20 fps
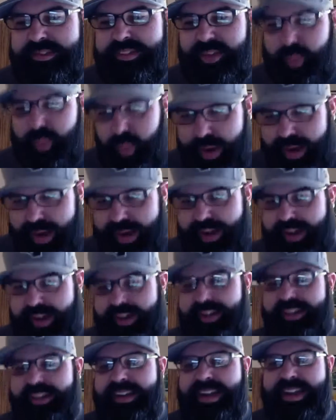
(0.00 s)

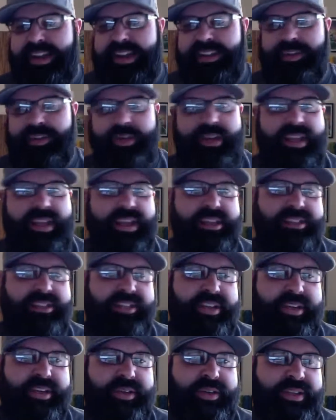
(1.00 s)
and I do it again.
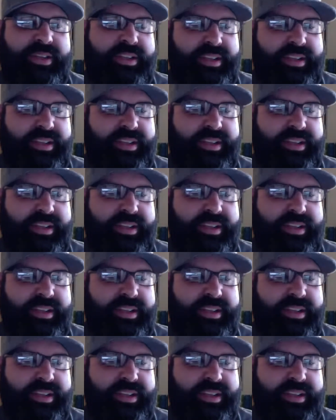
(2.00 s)
So